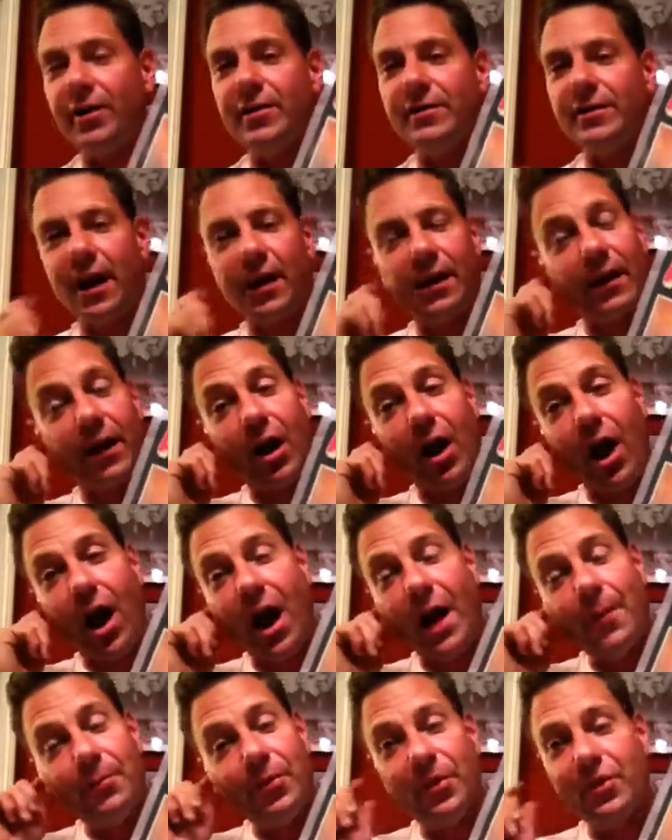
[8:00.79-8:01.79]
He's got like a
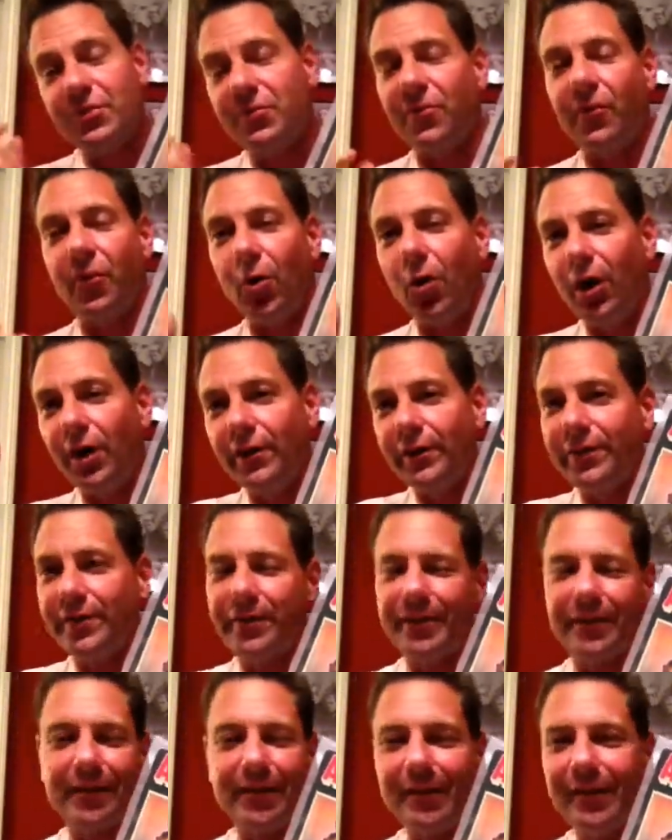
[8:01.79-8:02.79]
high pitched
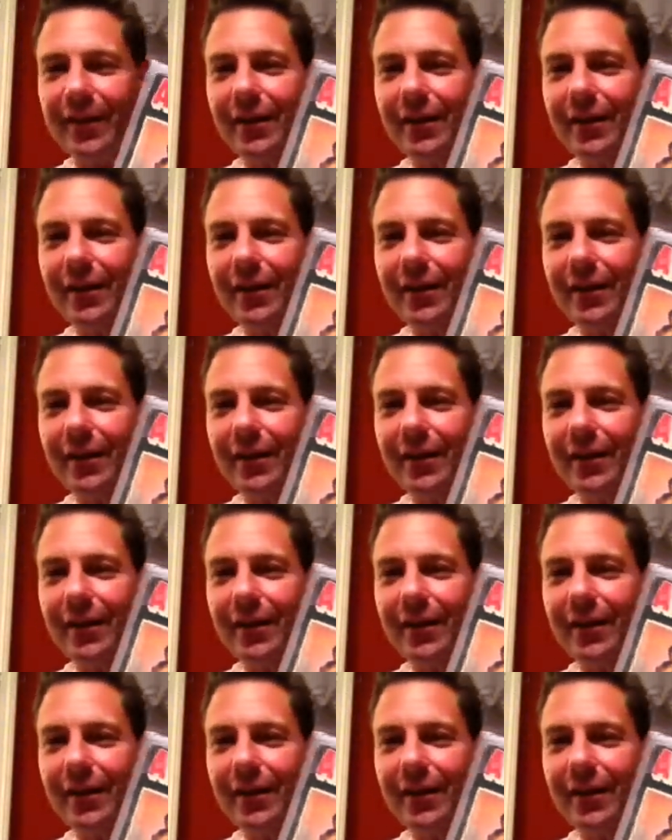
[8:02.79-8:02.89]
voice.